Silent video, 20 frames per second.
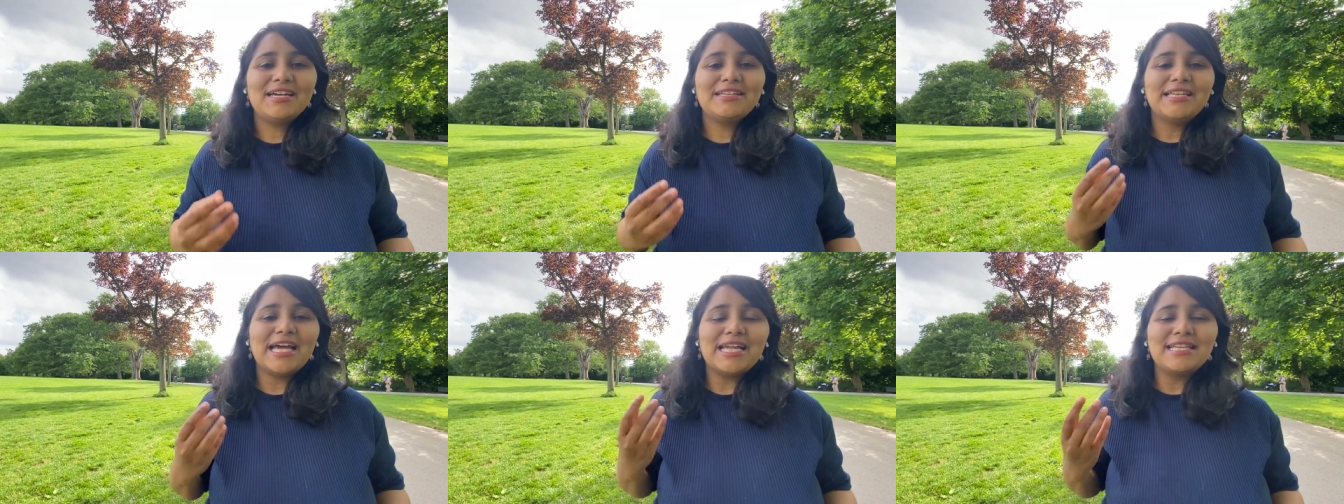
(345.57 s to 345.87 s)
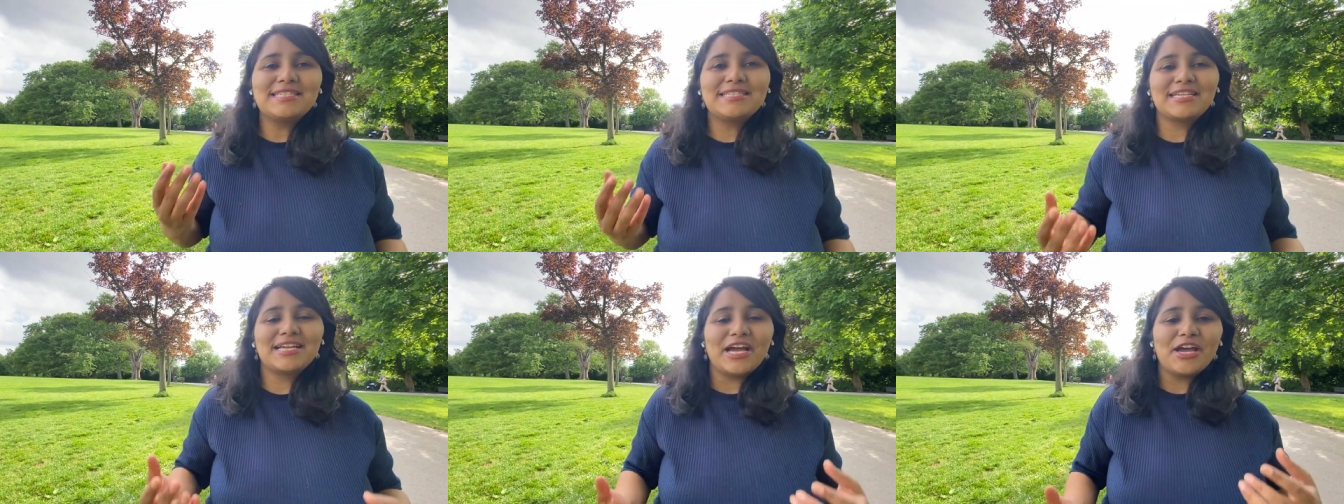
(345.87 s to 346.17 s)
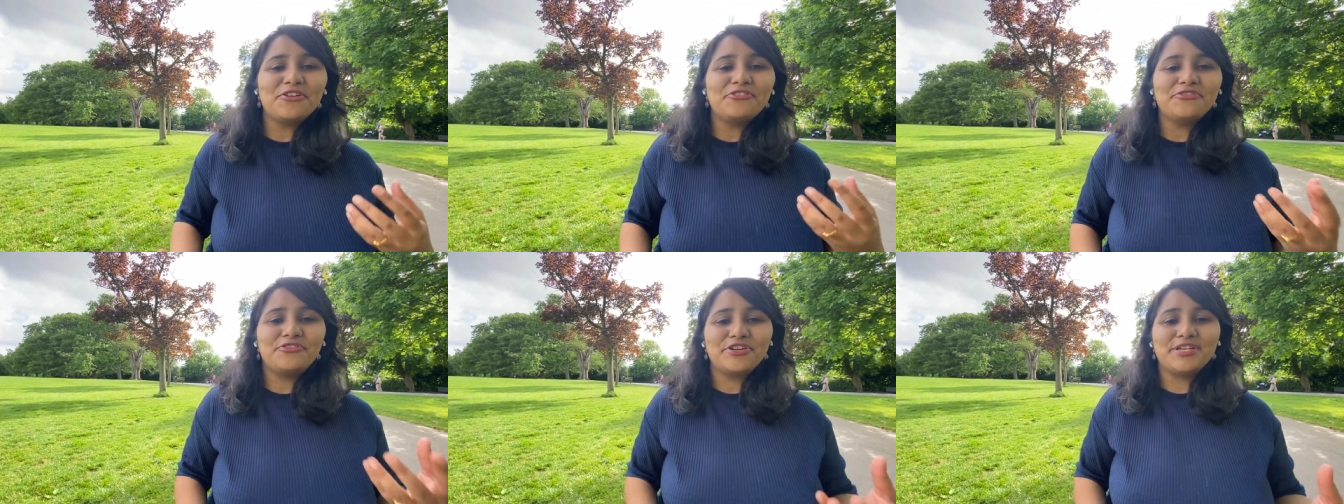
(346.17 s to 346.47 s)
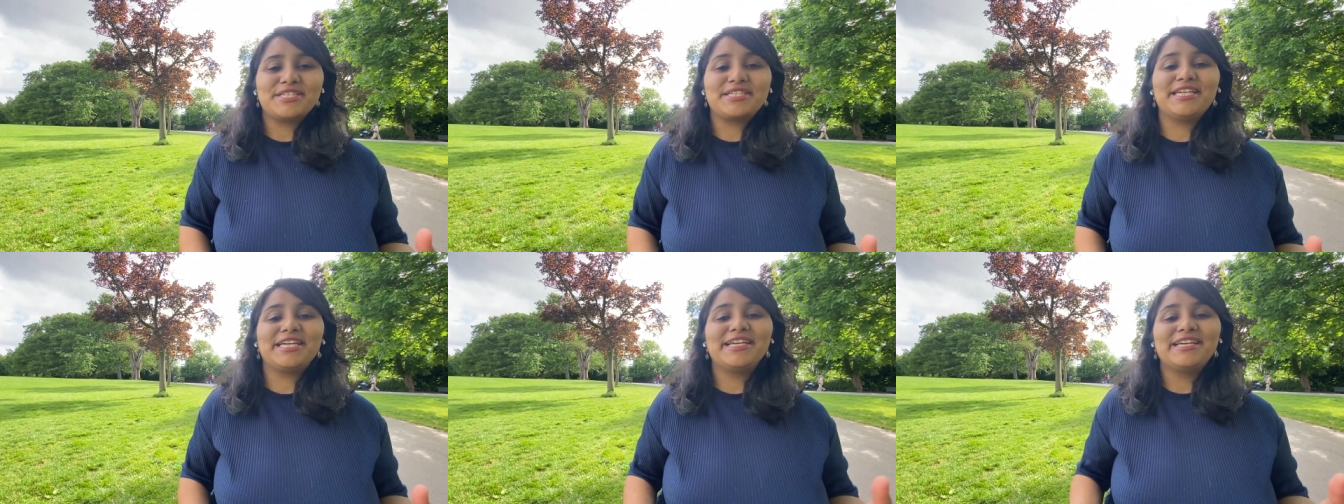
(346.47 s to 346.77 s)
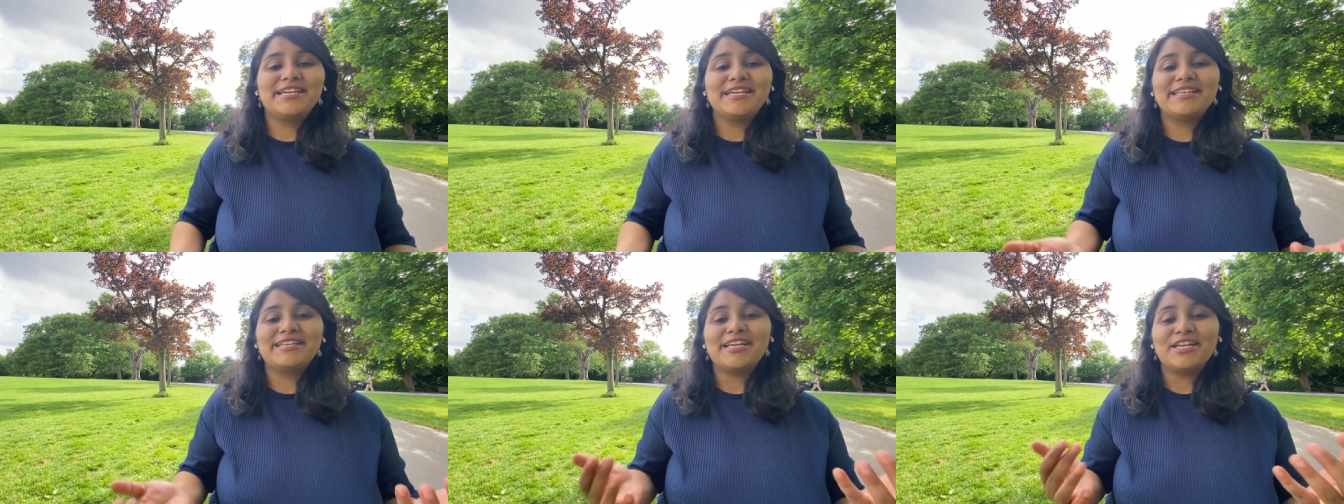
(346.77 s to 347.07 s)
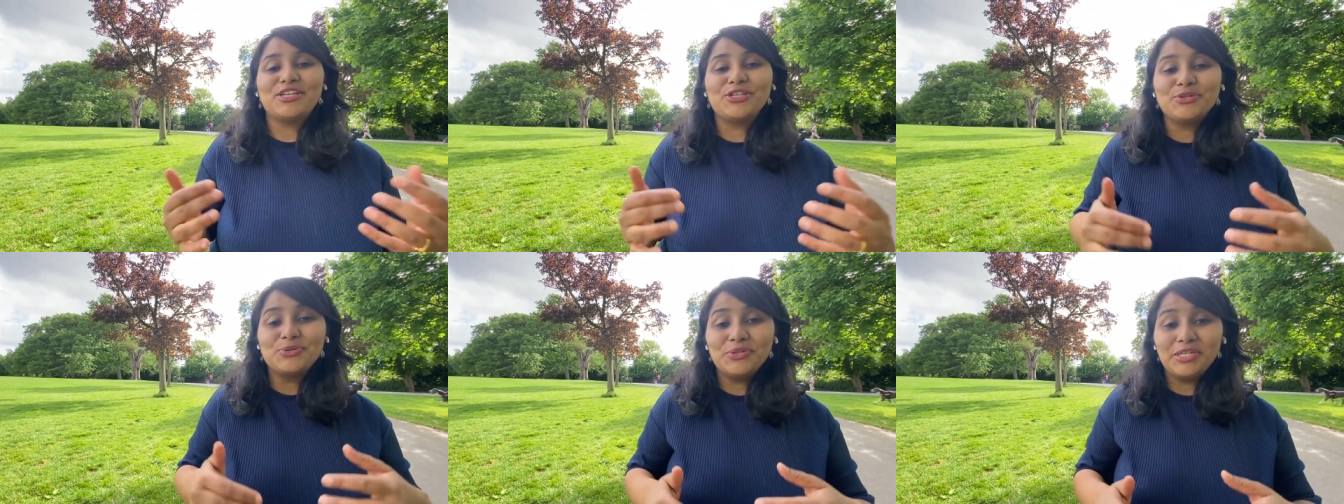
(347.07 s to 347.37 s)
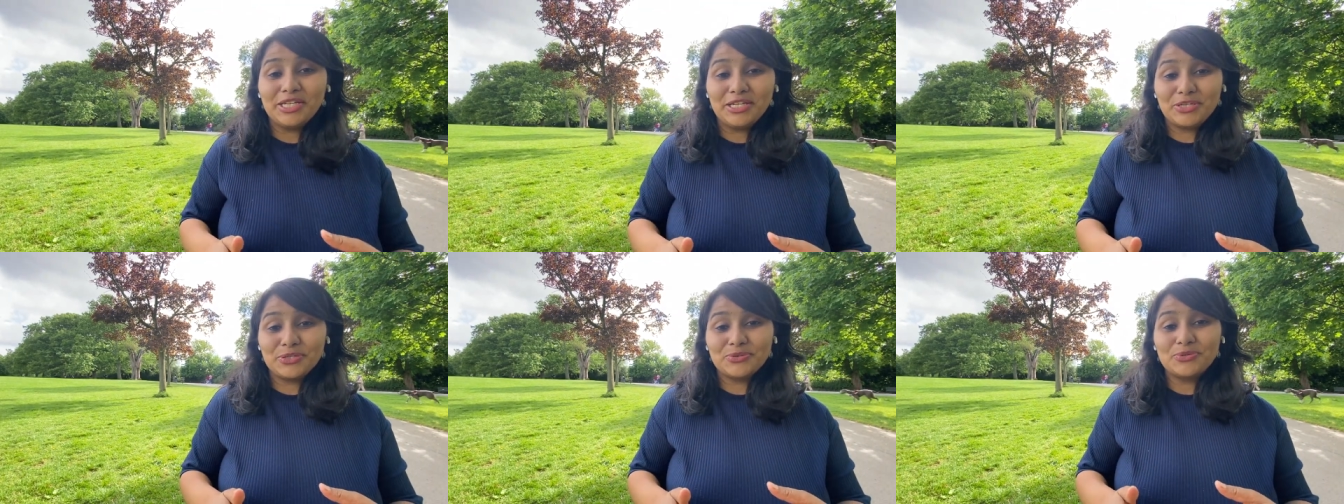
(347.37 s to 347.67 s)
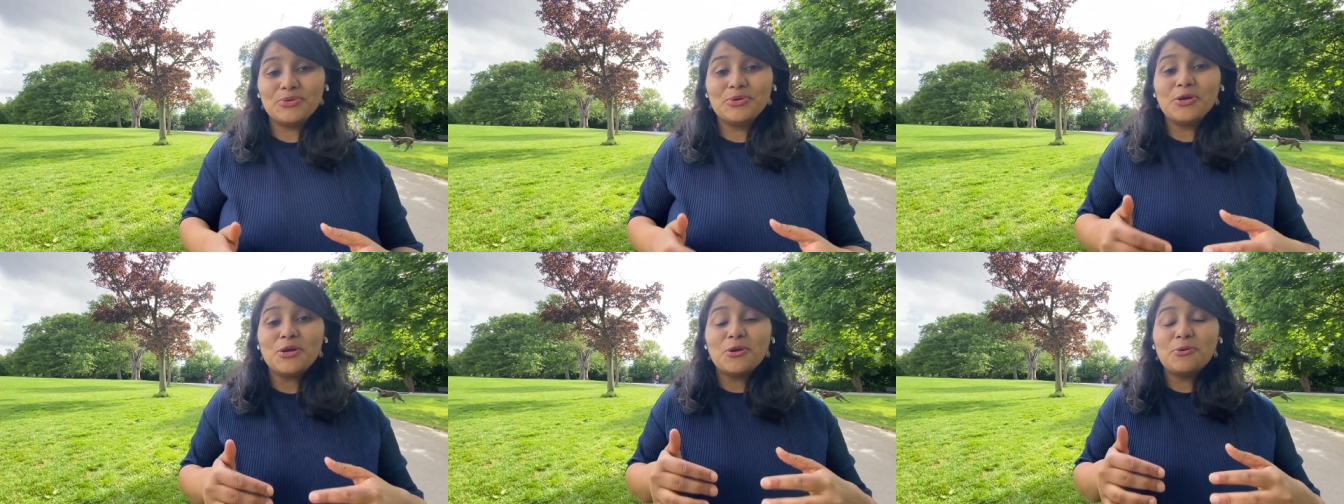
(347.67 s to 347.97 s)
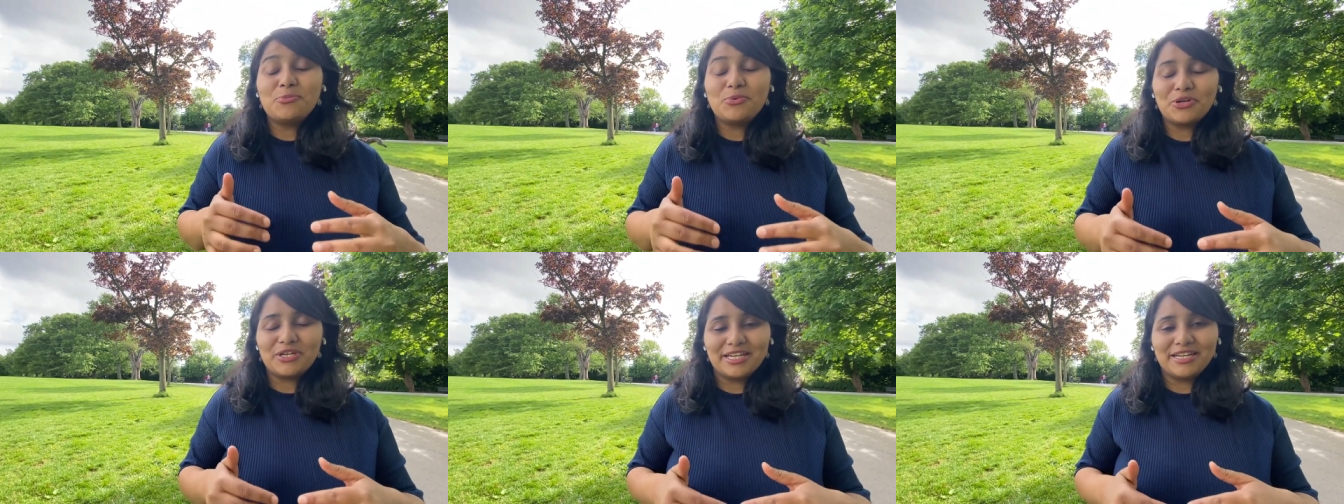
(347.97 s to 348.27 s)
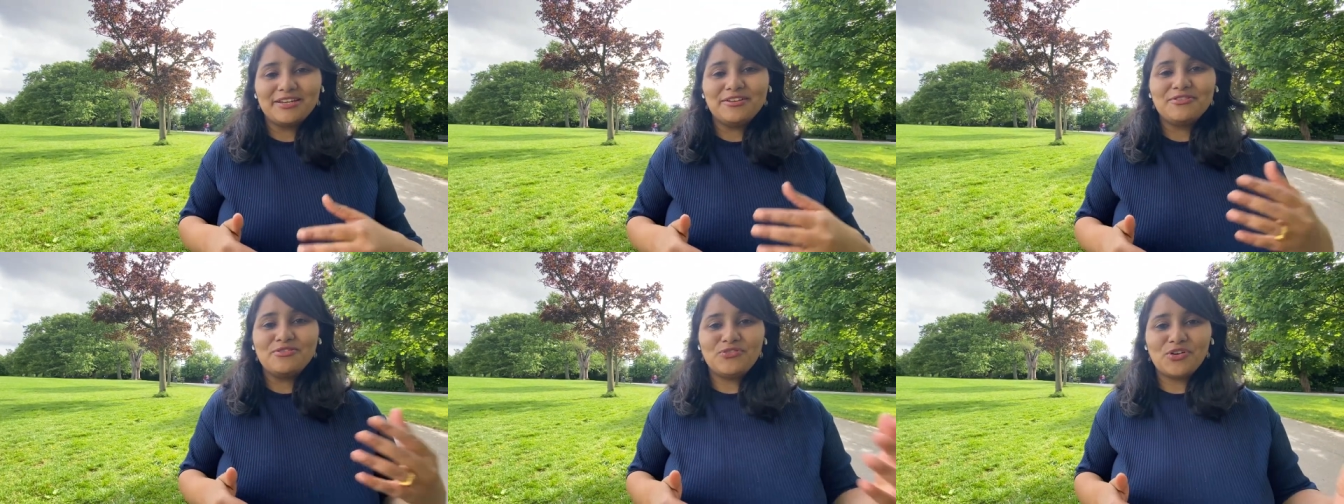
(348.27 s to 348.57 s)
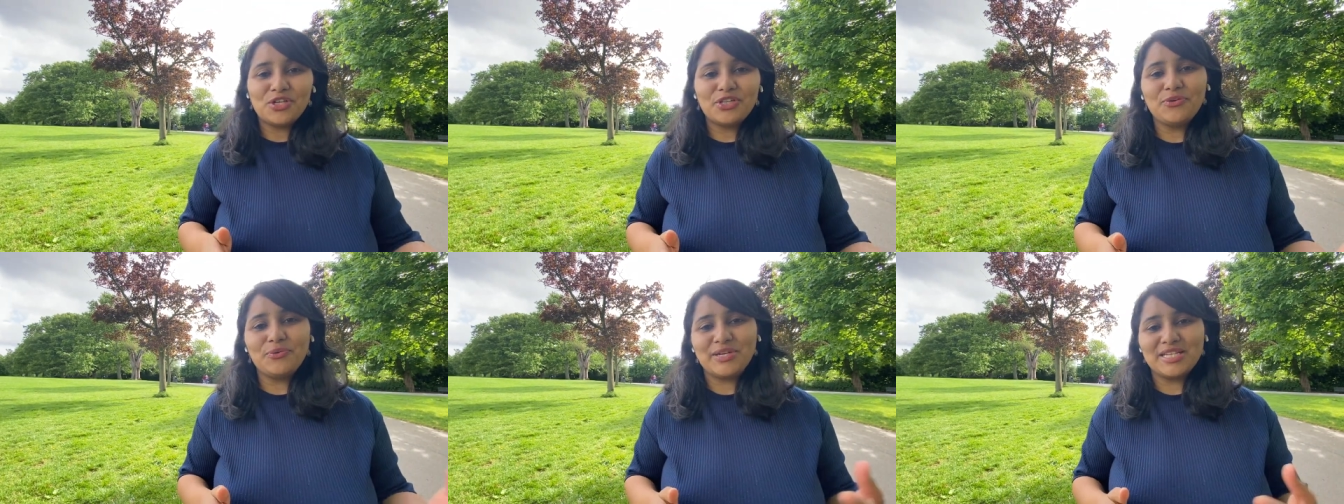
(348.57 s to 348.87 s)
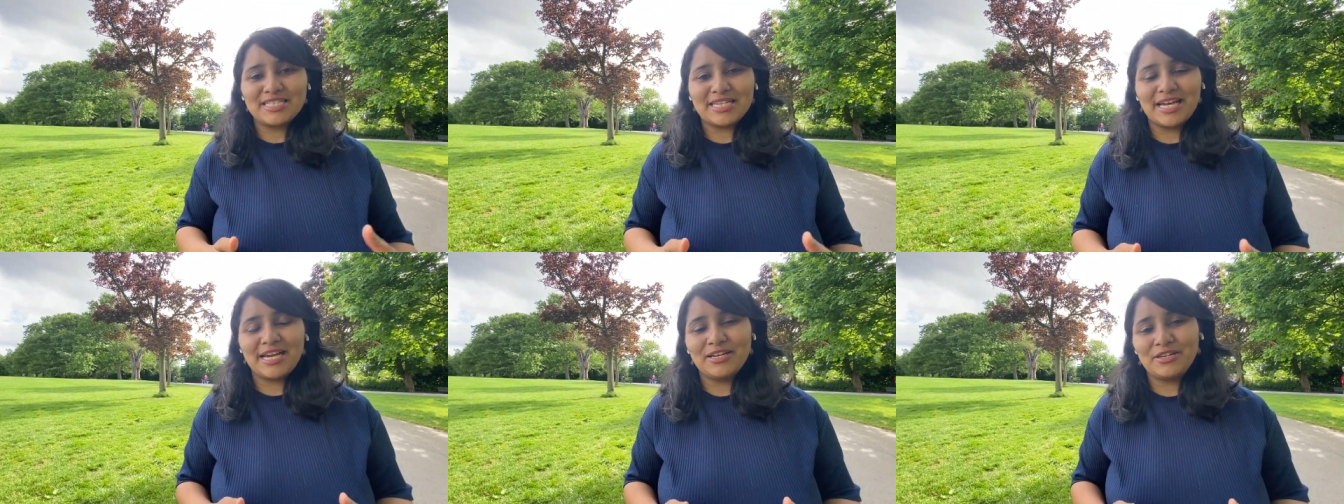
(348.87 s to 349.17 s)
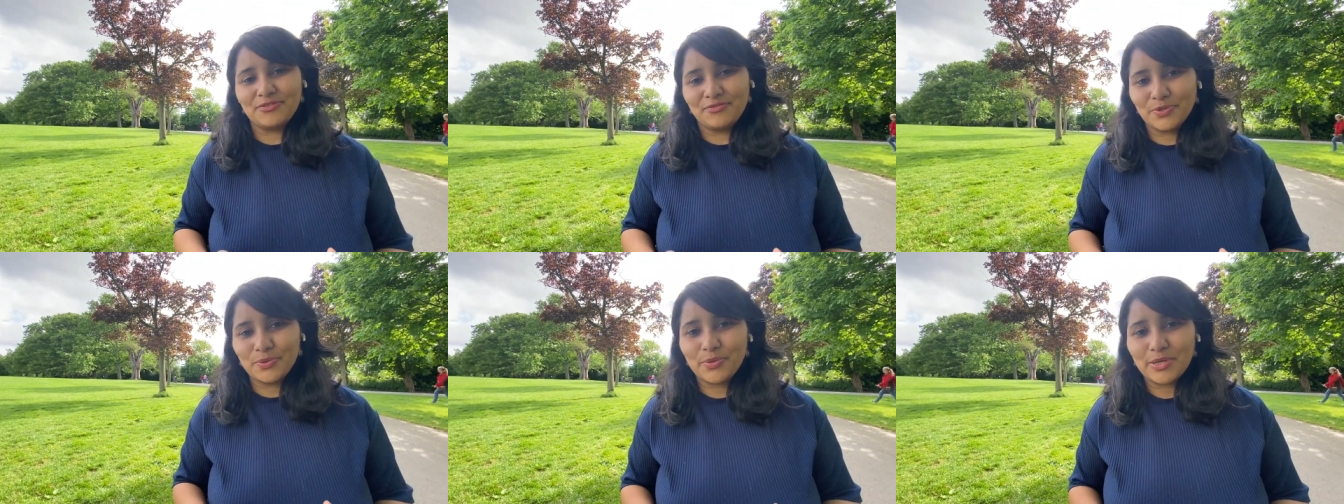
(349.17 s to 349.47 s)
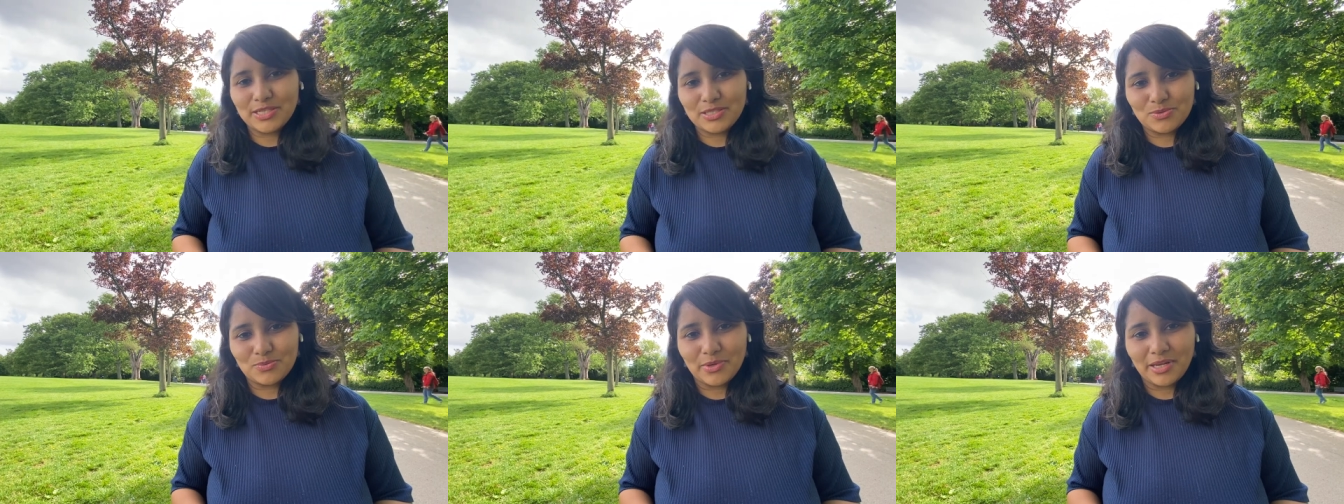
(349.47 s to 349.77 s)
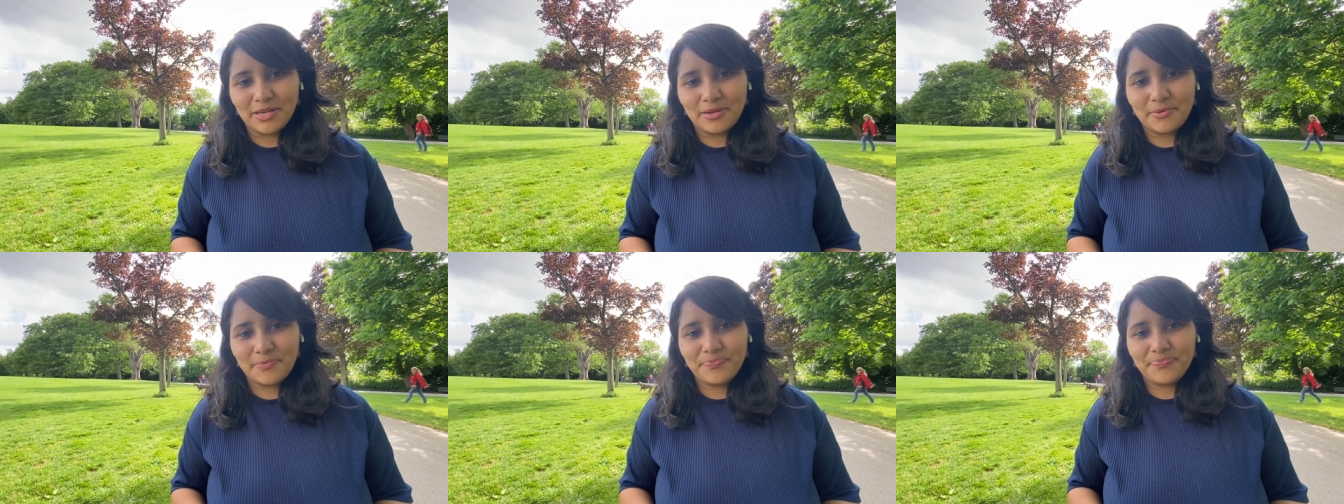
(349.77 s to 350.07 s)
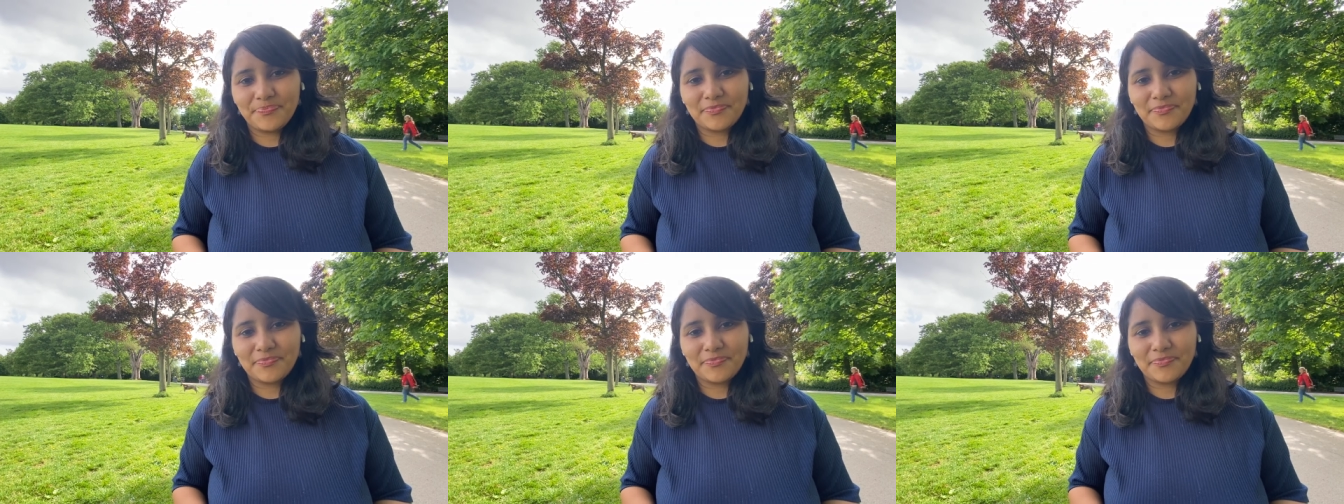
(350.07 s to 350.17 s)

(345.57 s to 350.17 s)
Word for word: That's the kind of dressing that you need to put in for the visa interview as well.